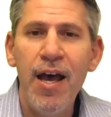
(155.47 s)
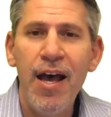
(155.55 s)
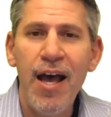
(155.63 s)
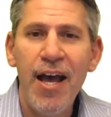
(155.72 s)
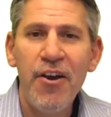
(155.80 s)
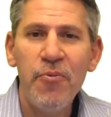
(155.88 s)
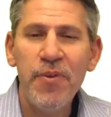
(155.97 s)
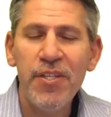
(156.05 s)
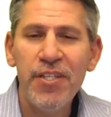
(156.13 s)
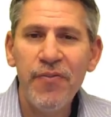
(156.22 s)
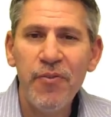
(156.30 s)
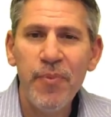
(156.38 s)
I hope
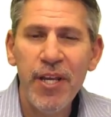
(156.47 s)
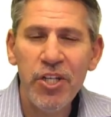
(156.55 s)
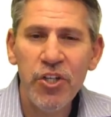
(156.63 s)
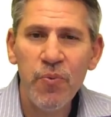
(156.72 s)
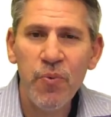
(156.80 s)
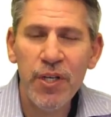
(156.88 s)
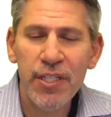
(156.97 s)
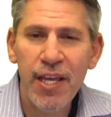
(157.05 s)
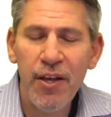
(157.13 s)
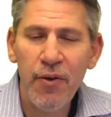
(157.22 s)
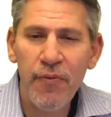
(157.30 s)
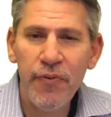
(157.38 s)
this information was
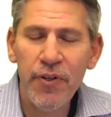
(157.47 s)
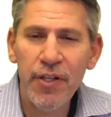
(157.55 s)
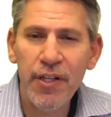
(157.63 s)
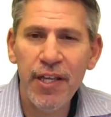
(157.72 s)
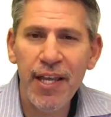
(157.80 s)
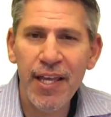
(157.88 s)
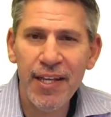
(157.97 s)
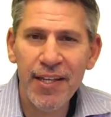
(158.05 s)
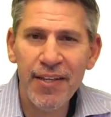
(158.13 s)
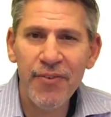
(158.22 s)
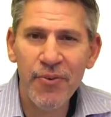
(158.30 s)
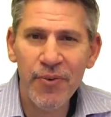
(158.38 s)
helpful, and
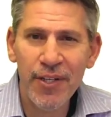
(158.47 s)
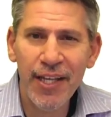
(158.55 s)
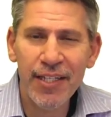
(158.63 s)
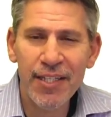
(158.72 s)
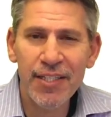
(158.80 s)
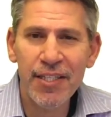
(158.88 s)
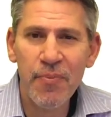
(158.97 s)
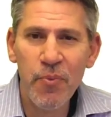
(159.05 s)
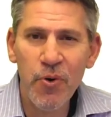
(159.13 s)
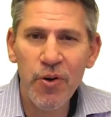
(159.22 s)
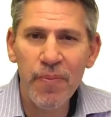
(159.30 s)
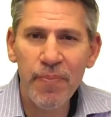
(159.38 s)
if you would like to see
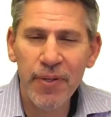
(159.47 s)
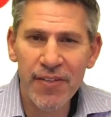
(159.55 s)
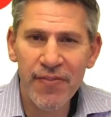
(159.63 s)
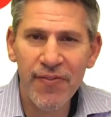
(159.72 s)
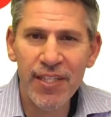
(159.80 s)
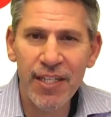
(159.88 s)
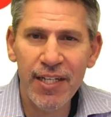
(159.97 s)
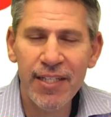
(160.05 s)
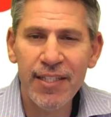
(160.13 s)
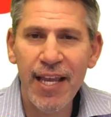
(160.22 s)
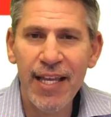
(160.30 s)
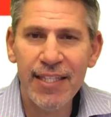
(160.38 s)
more, please visit
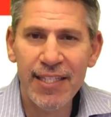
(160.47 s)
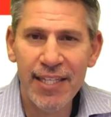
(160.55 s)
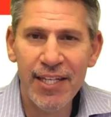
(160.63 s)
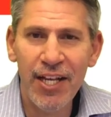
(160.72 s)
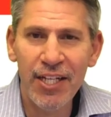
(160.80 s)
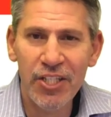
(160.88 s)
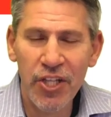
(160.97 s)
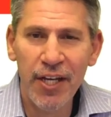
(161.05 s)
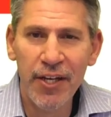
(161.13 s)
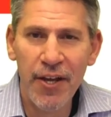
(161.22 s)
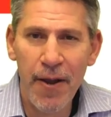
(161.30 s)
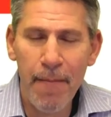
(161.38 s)
us at
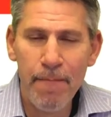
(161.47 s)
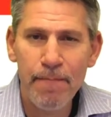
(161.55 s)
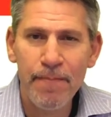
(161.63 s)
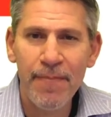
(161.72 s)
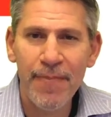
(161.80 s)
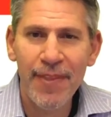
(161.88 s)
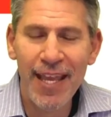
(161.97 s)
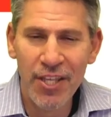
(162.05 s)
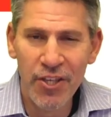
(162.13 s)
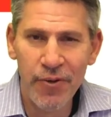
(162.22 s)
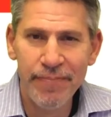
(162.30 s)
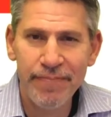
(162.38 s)
cdocs.com. Thank you.